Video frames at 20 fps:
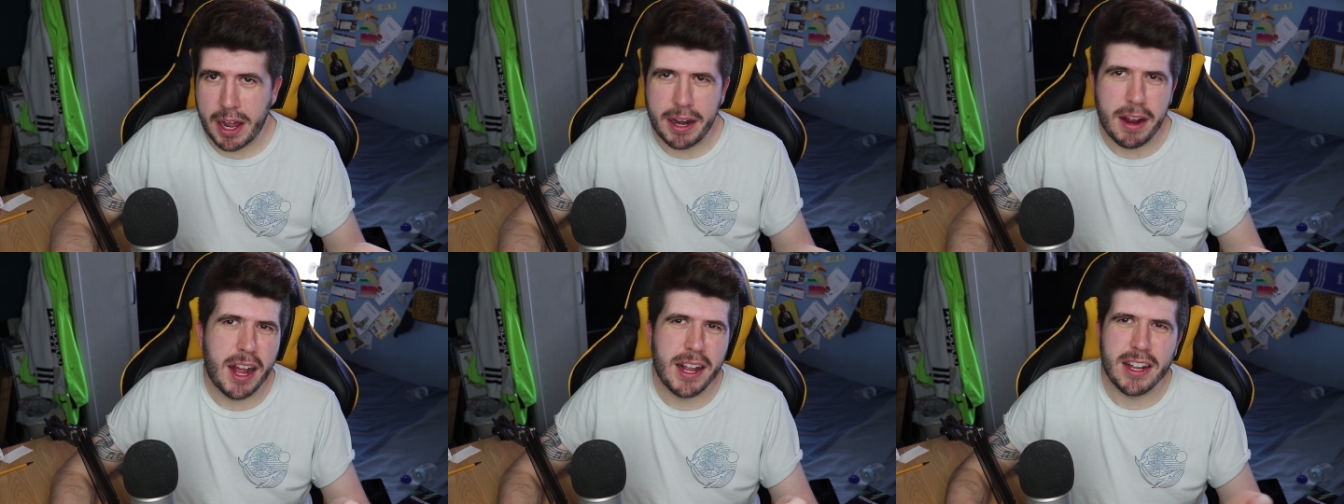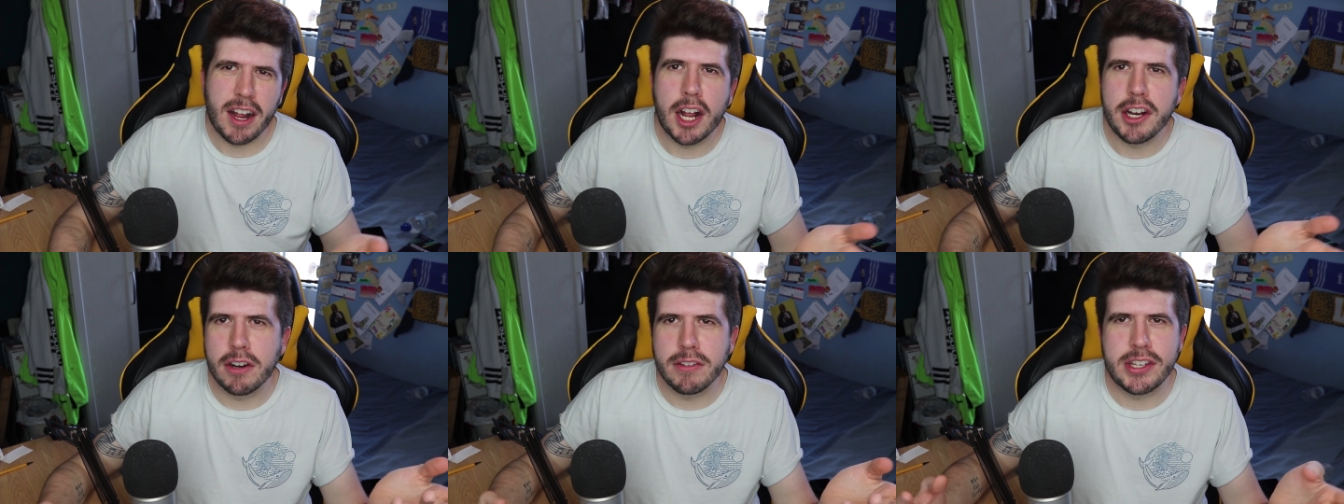and
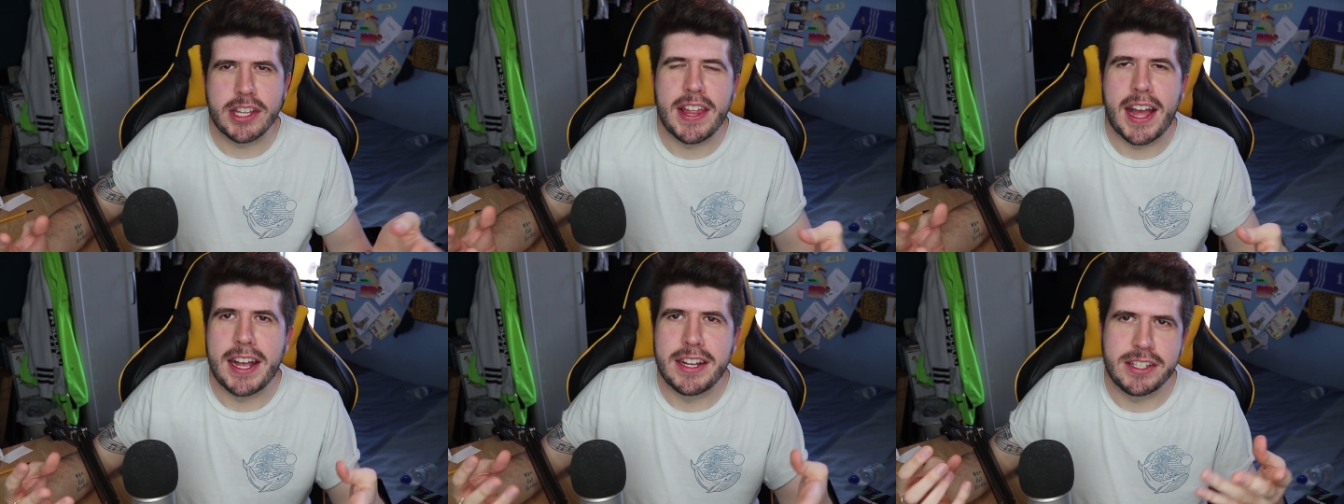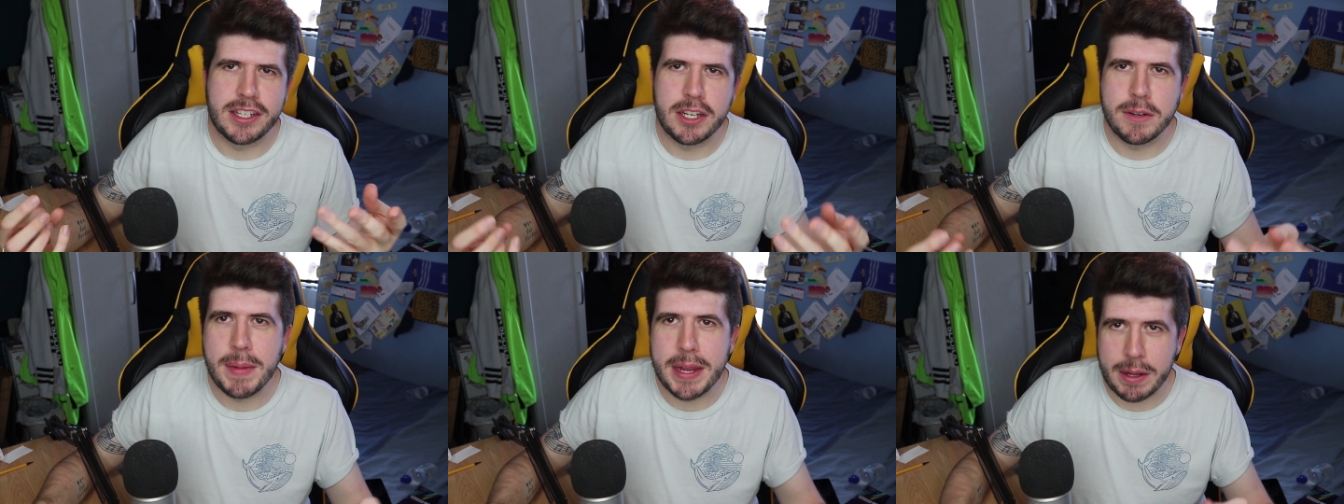I don't say that
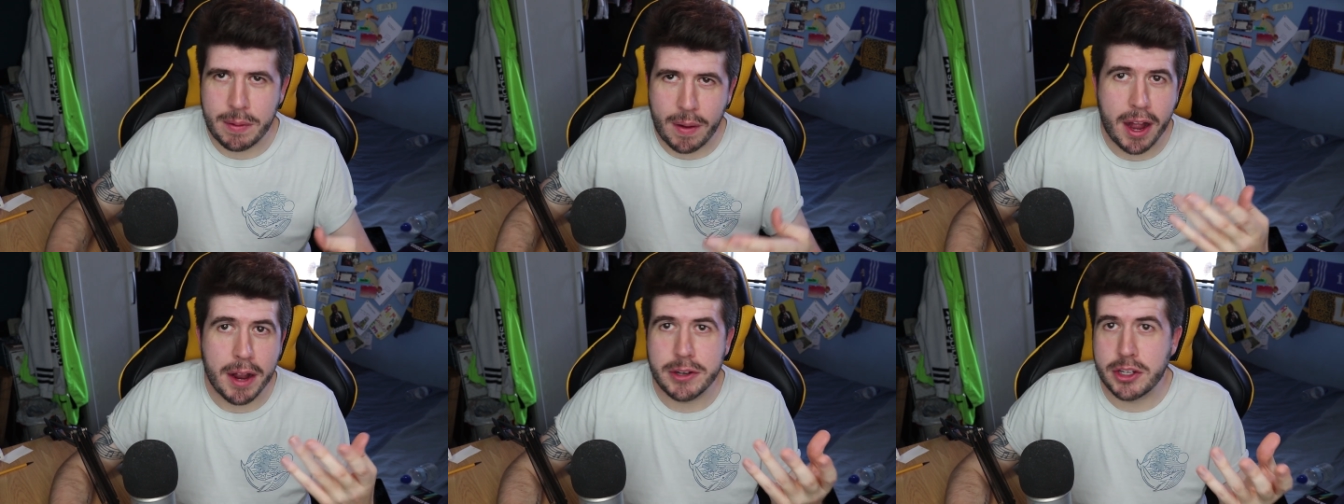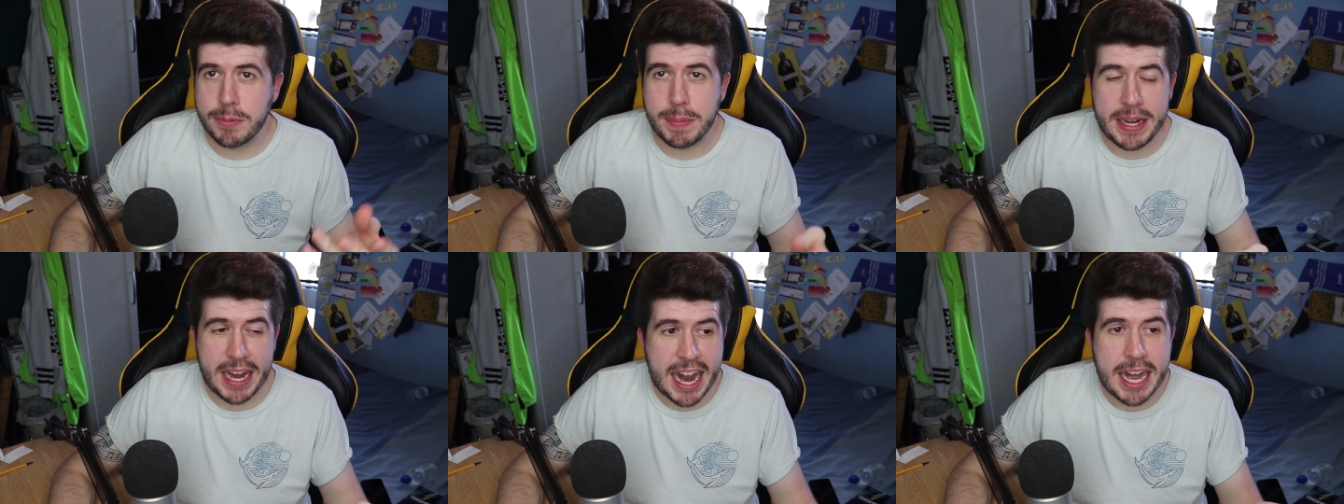as a demeaning way, I
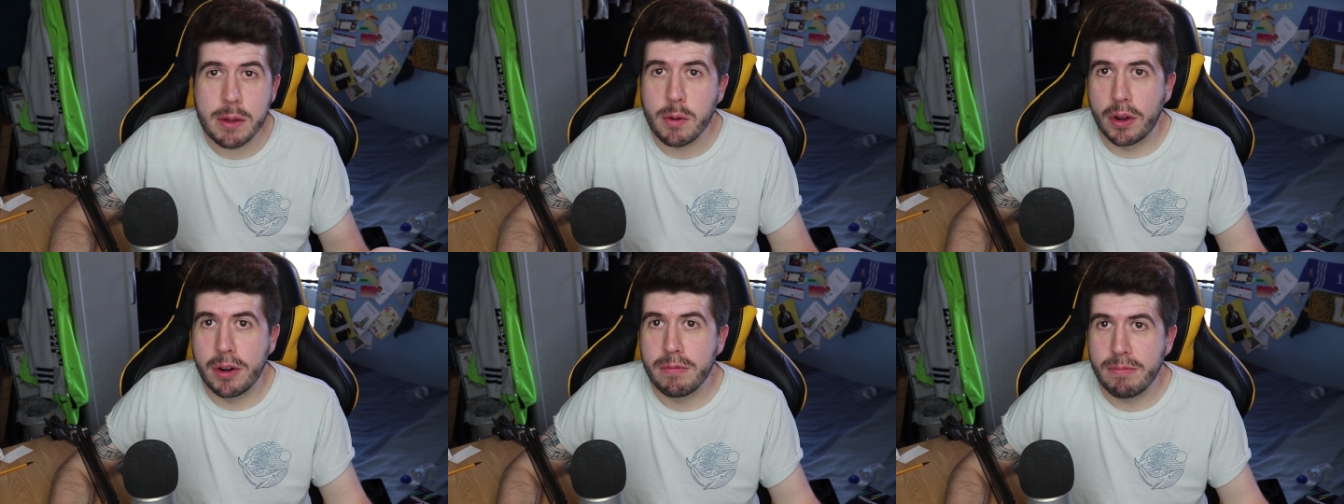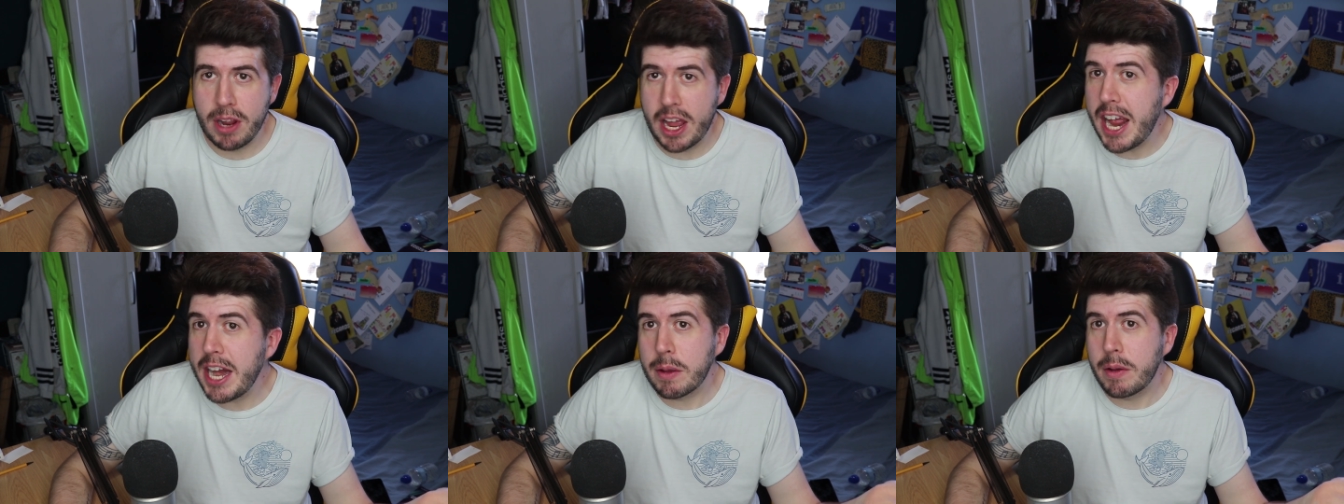just mean
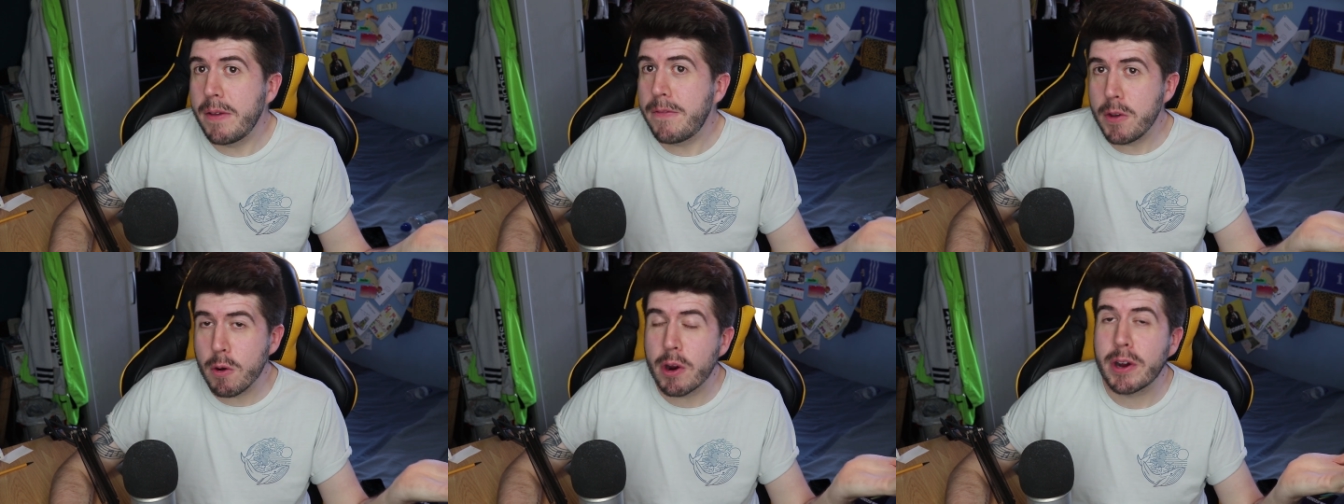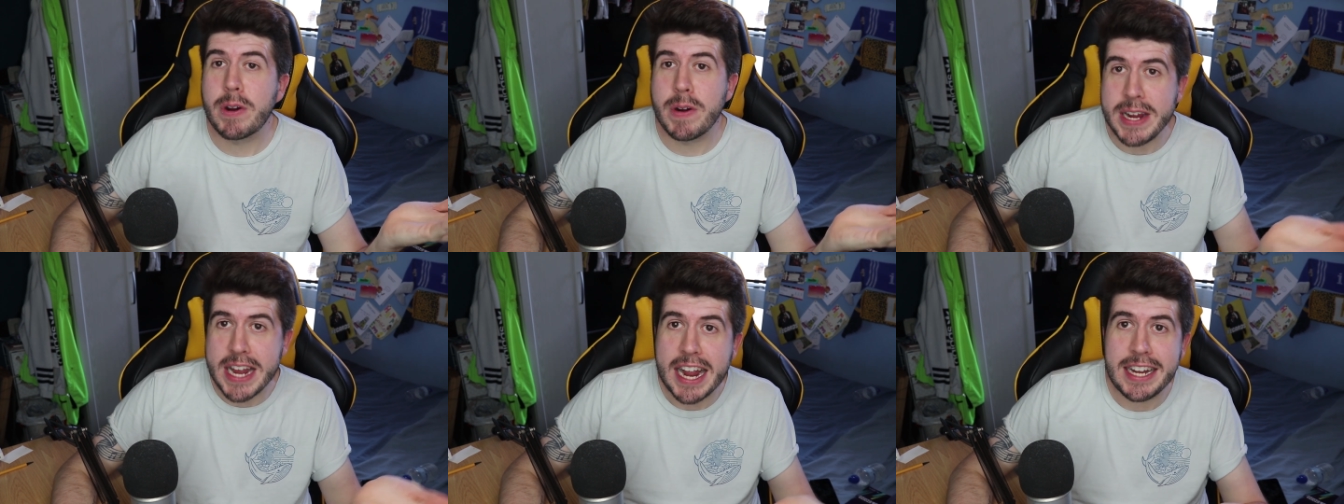if you're a
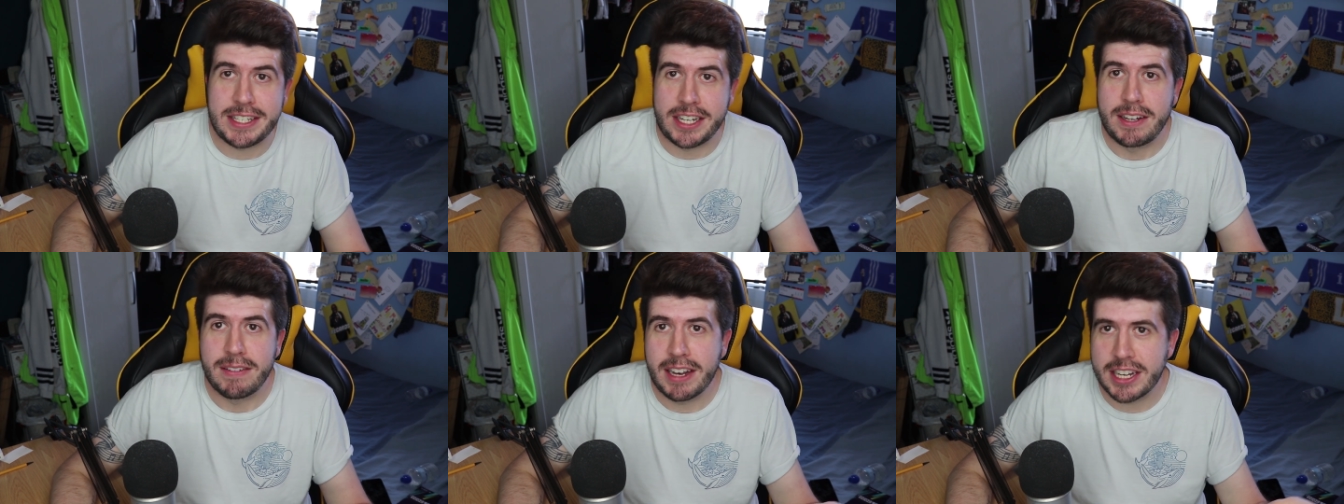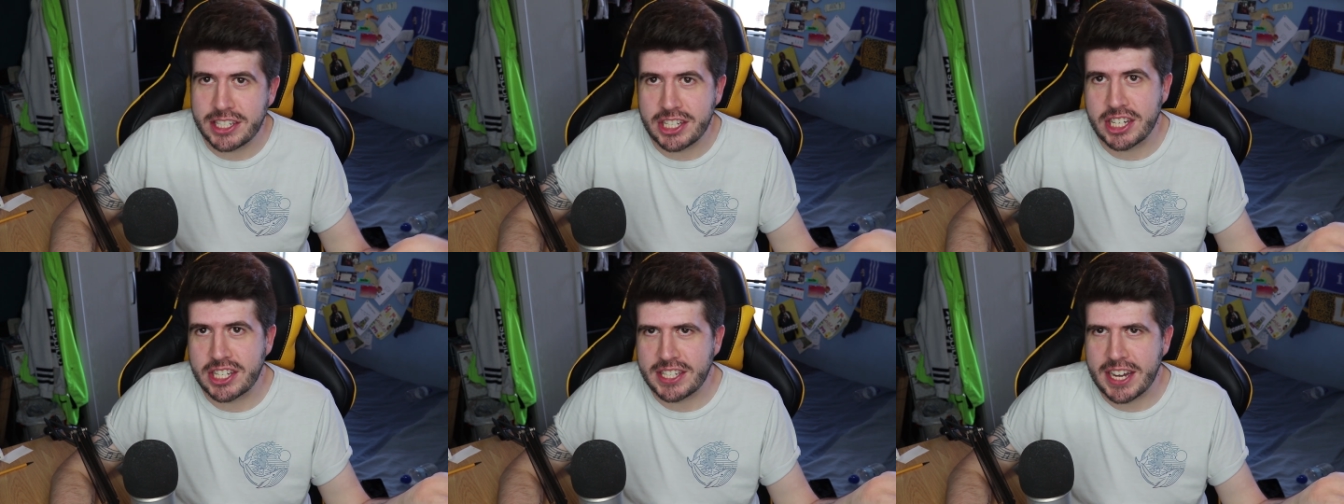creator,
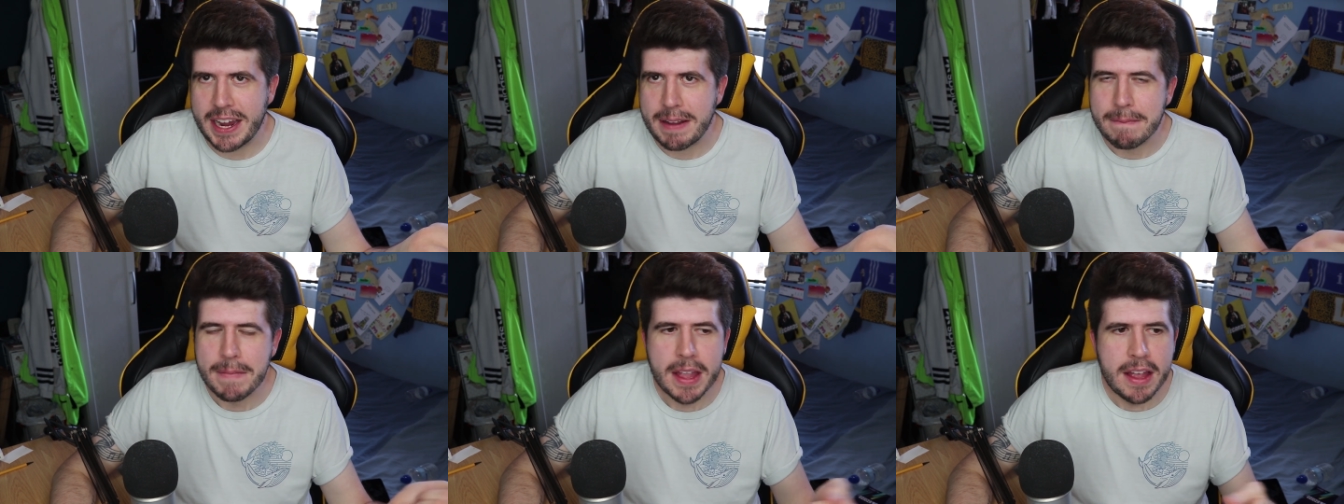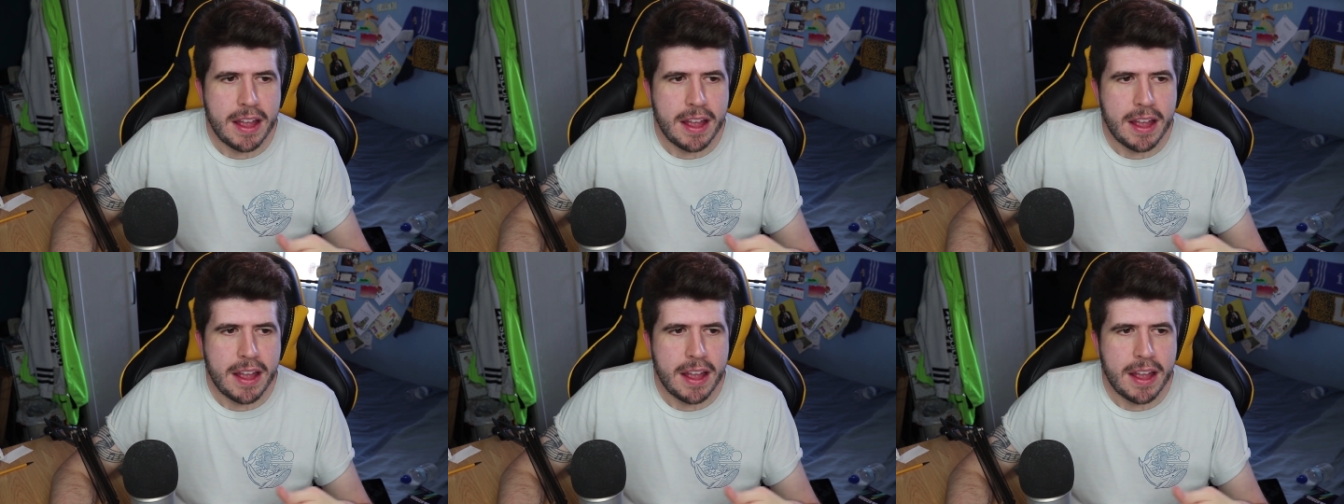let's just say,